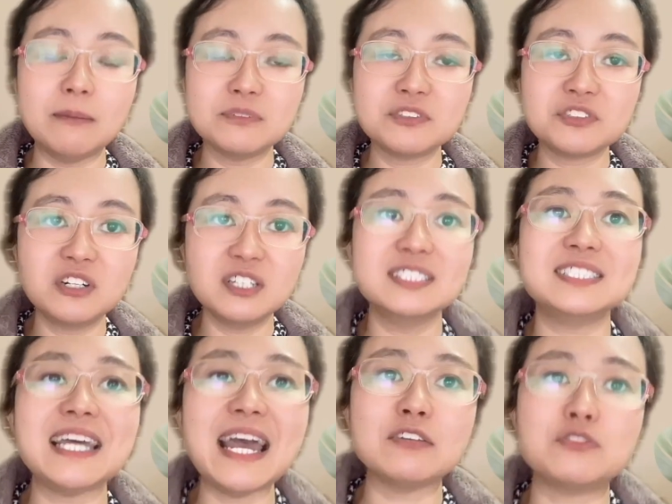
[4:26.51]
certain
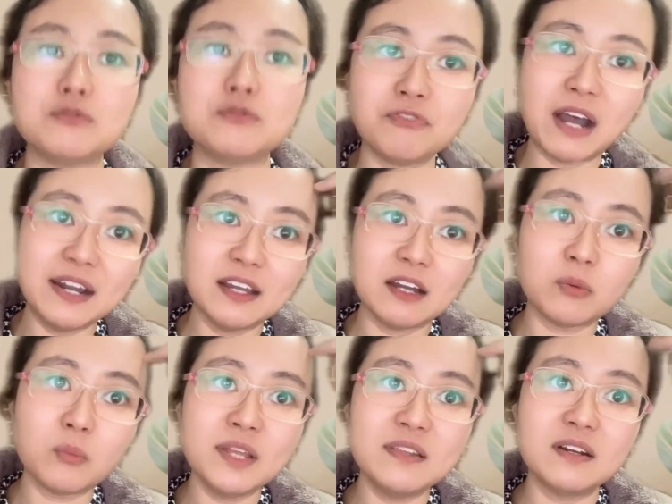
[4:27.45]
tests to find
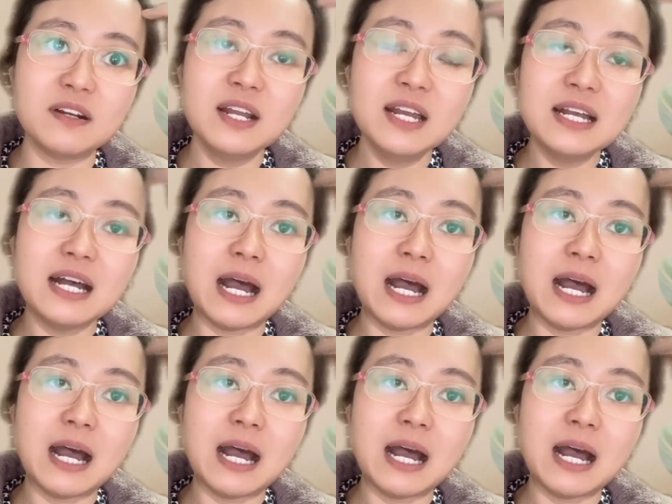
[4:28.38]
out whether